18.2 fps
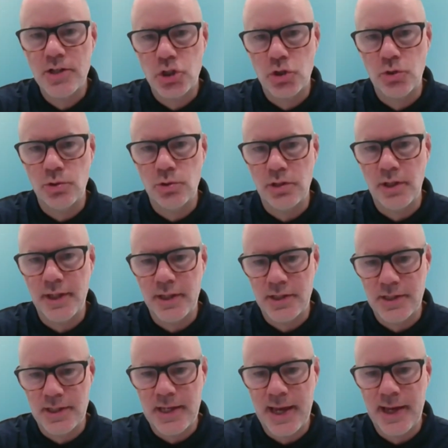school
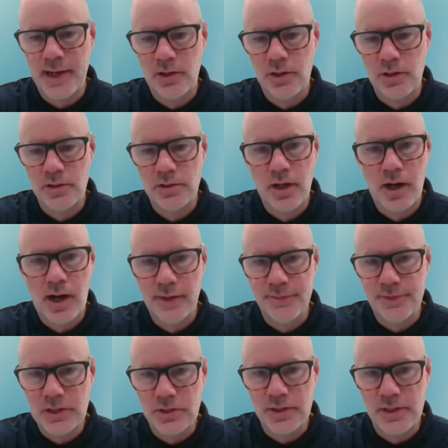like Yale,
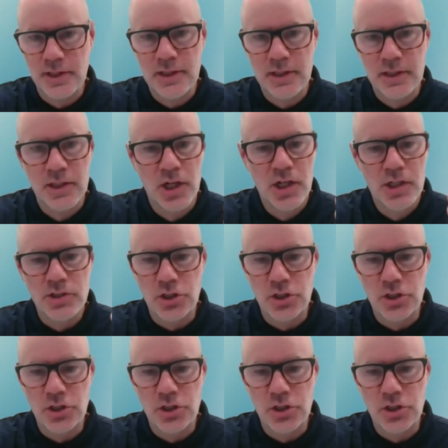Ivy League,